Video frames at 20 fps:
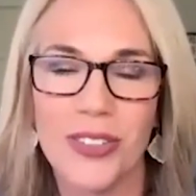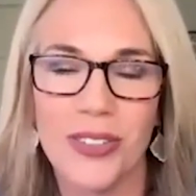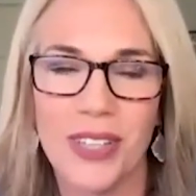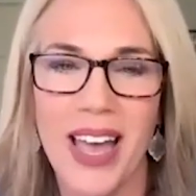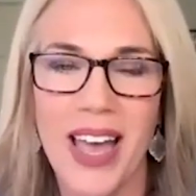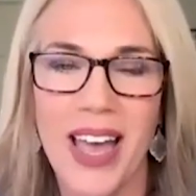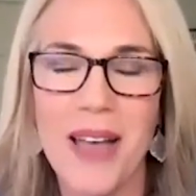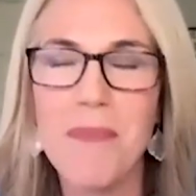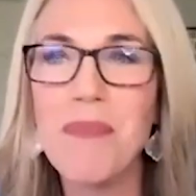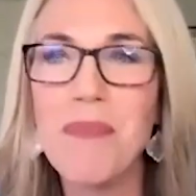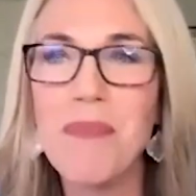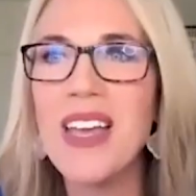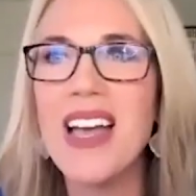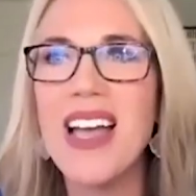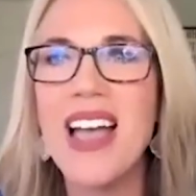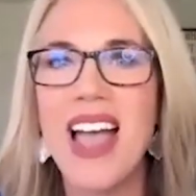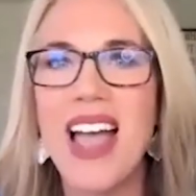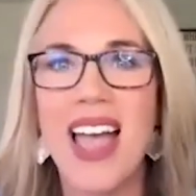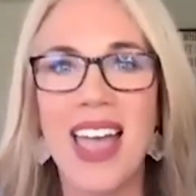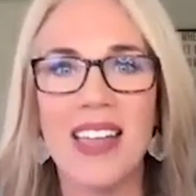Okay.
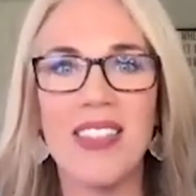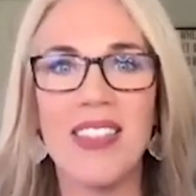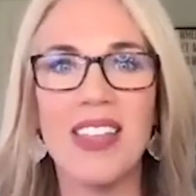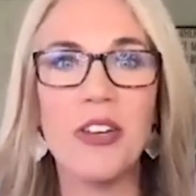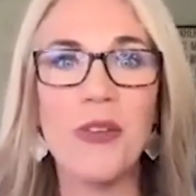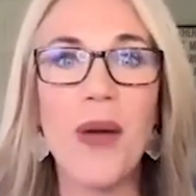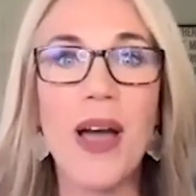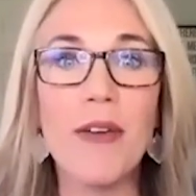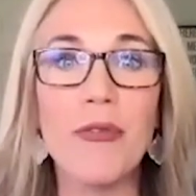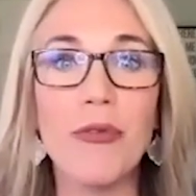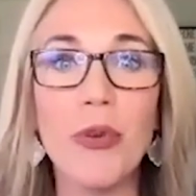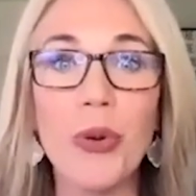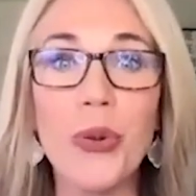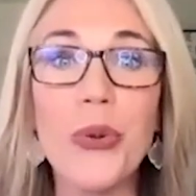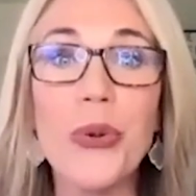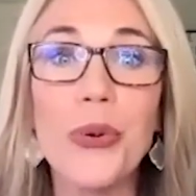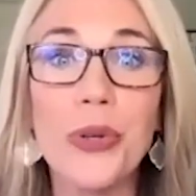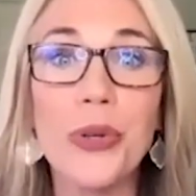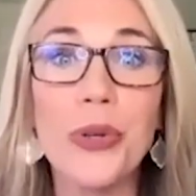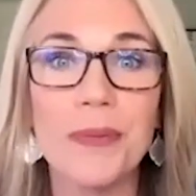And then you have
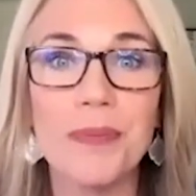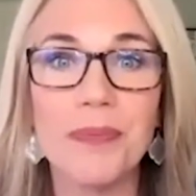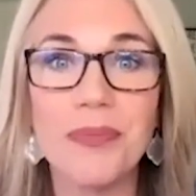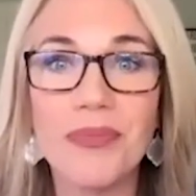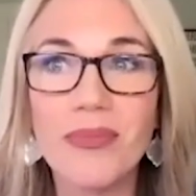Luke